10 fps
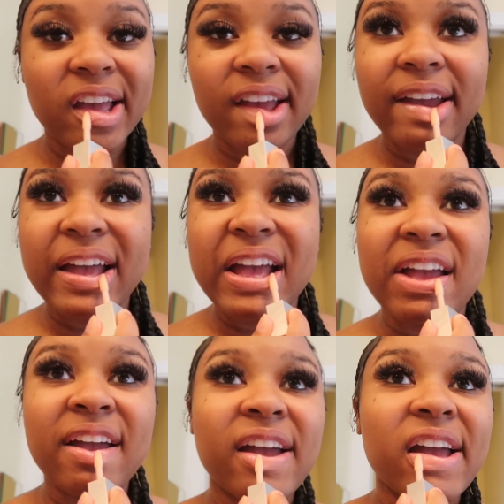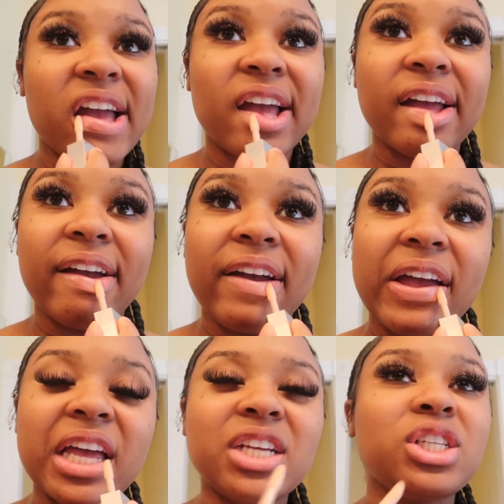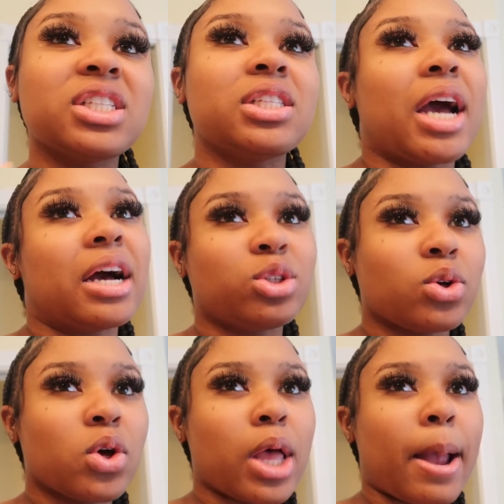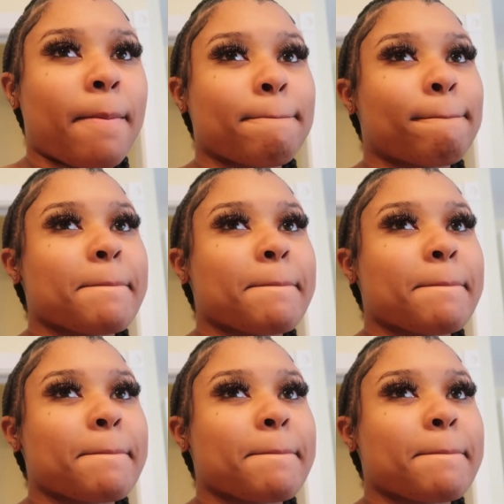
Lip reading: and it's just natural. Like,